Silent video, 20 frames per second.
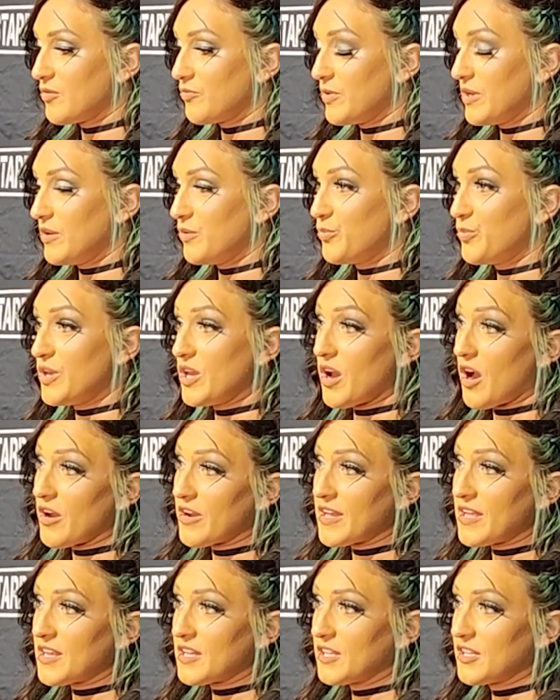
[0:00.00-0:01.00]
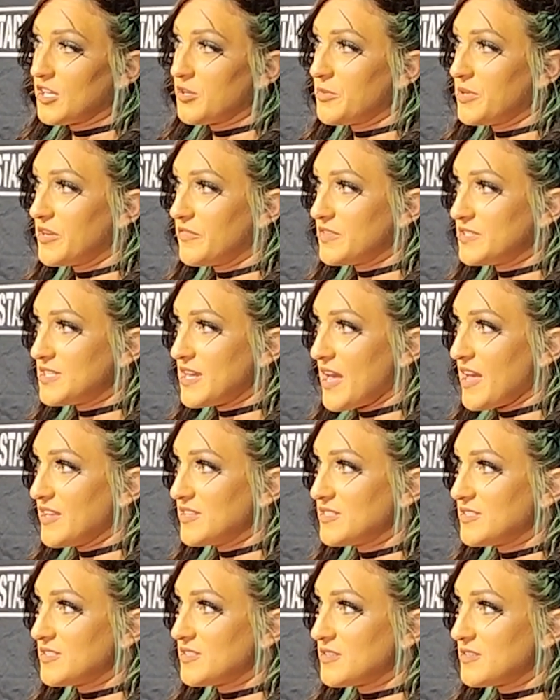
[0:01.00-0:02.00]
We are getting a little bit of a
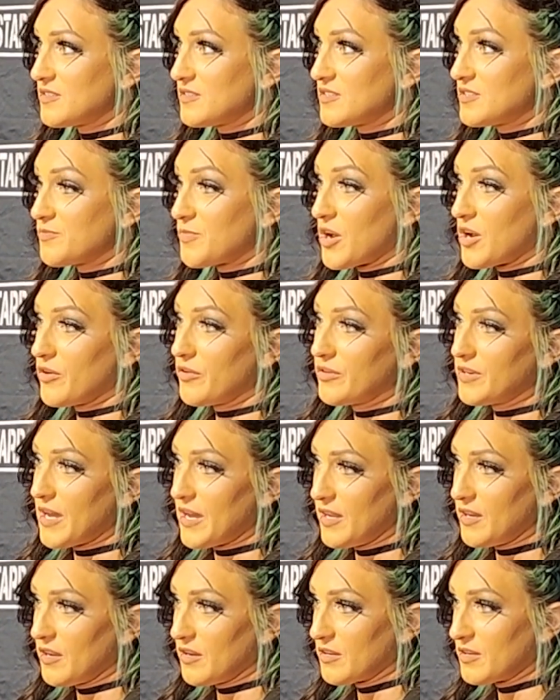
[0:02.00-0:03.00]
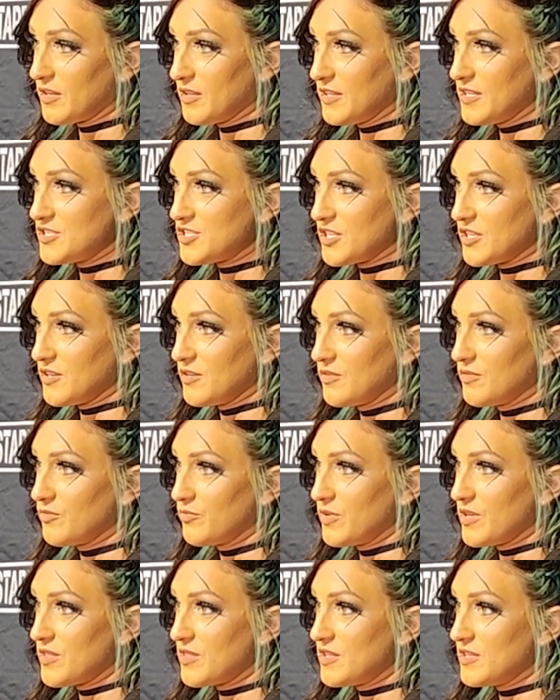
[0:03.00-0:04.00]
taste tomorrow night on Collision
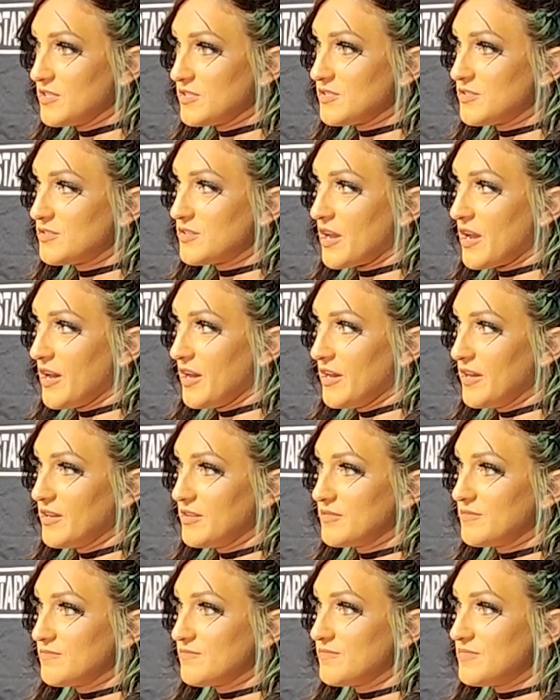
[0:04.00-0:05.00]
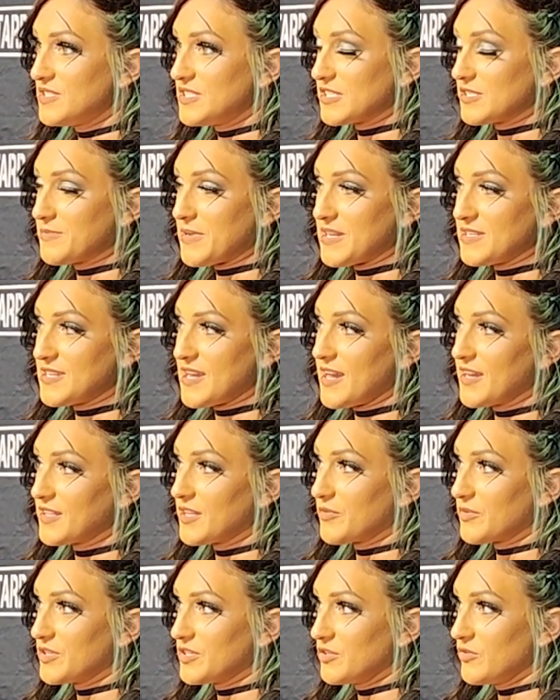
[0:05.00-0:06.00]
with this 6-man tag
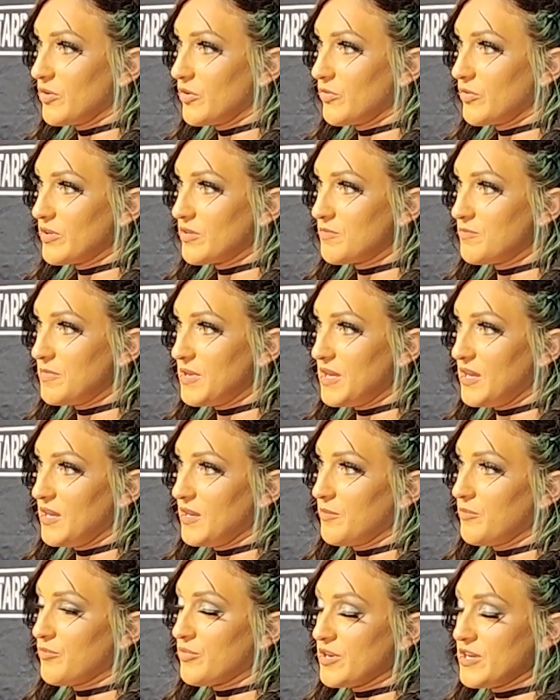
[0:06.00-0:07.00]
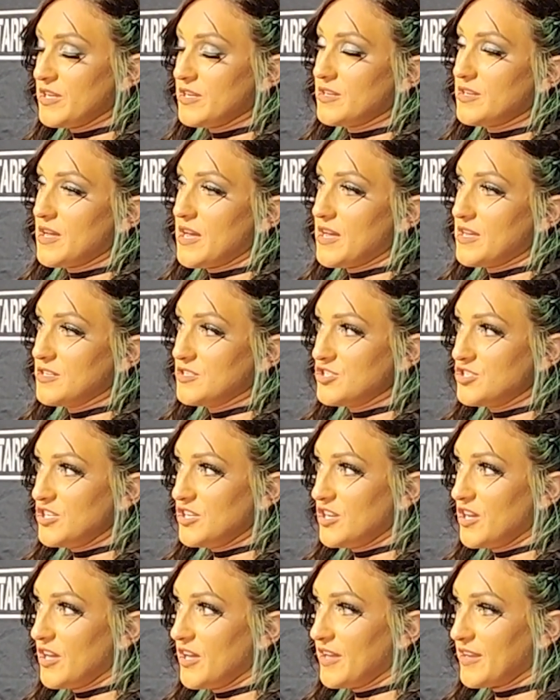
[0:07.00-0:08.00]
that we're doing with me, Britt, and
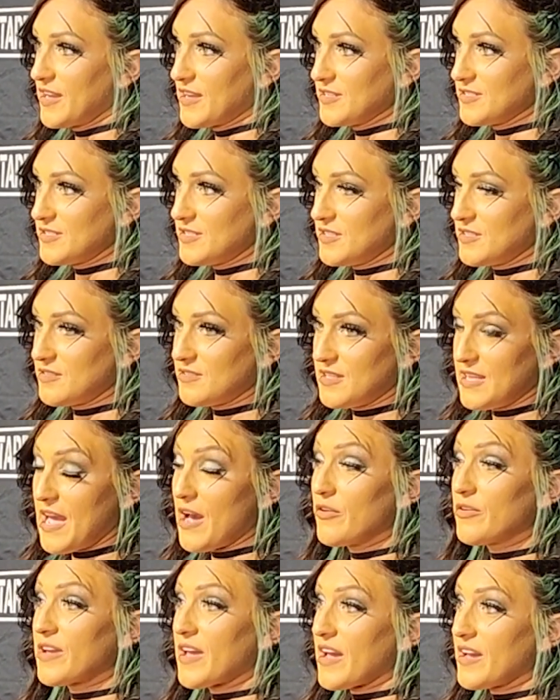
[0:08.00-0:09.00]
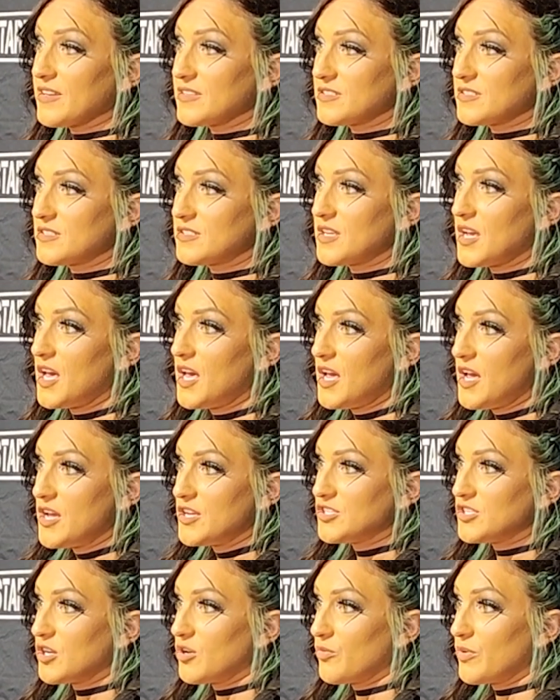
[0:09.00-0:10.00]
Cheetah against the Outcasts.
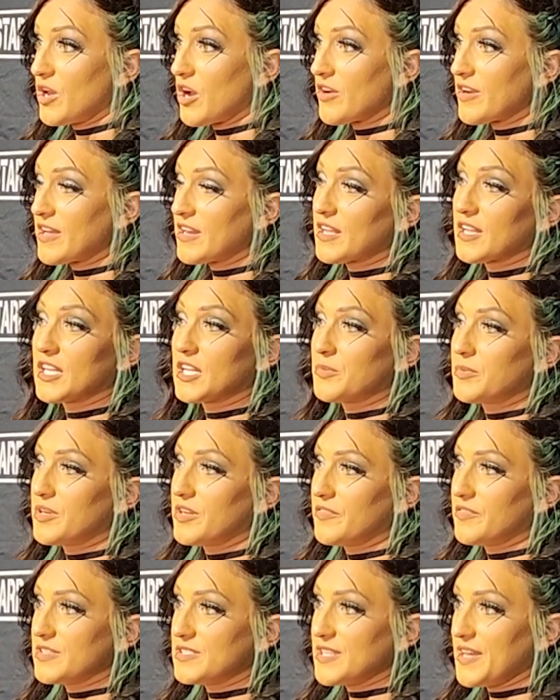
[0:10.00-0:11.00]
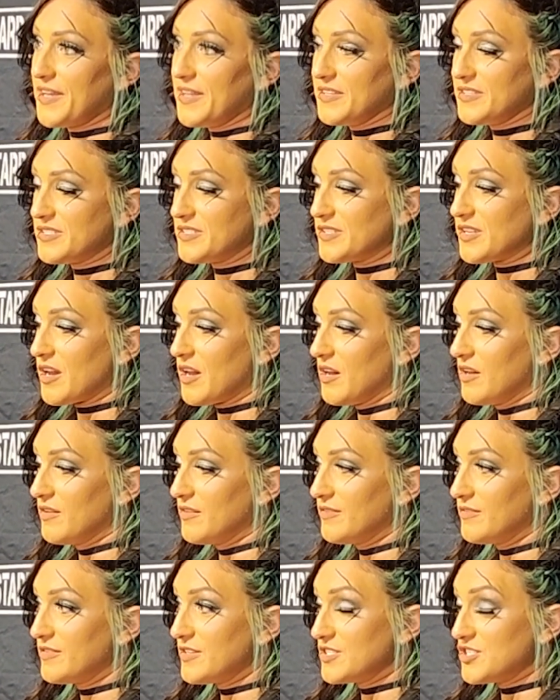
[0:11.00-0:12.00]
So we are getting a little bit of a taste
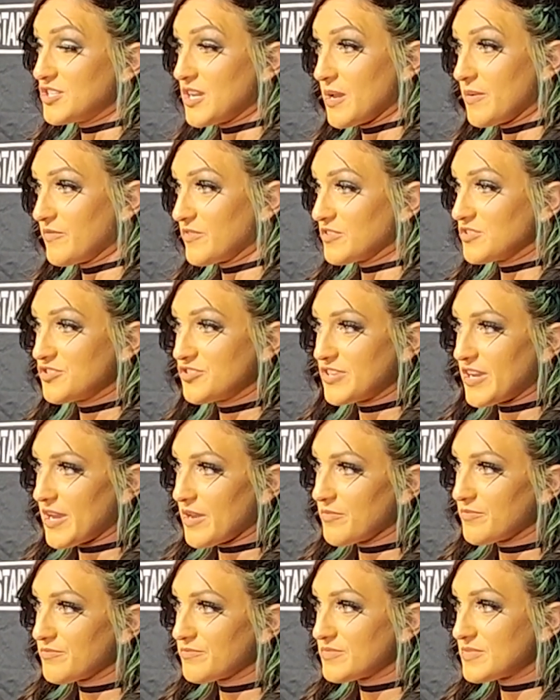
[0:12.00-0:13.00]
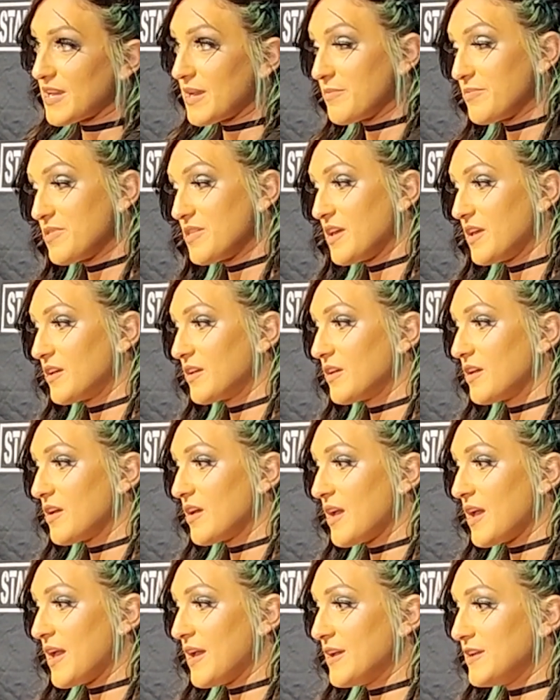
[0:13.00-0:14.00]
of a champ versus champ type thing,
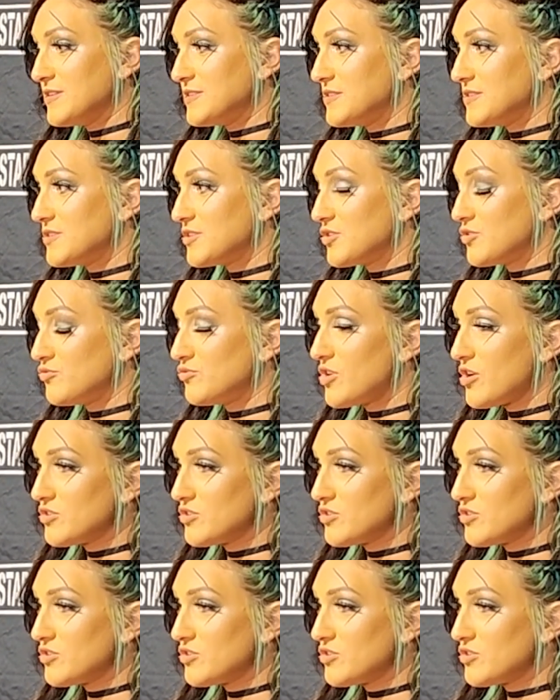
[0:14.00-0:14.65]
and who